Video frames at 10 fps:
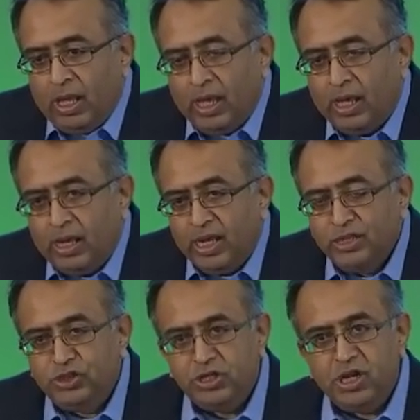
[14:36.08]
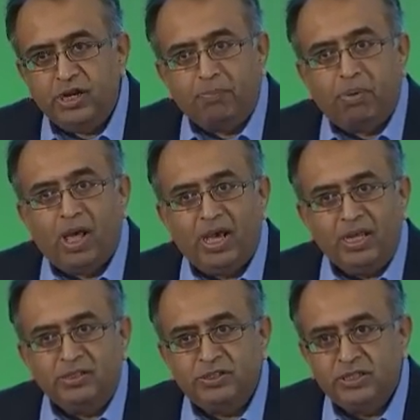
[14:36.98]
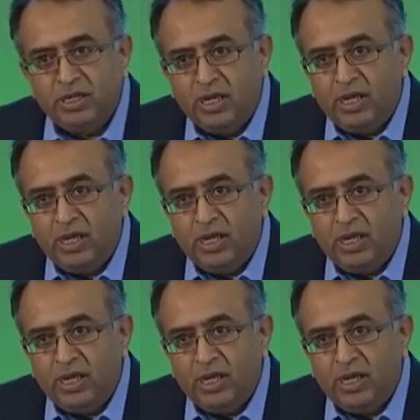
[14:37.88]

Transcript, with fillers: an uh, engineered appliance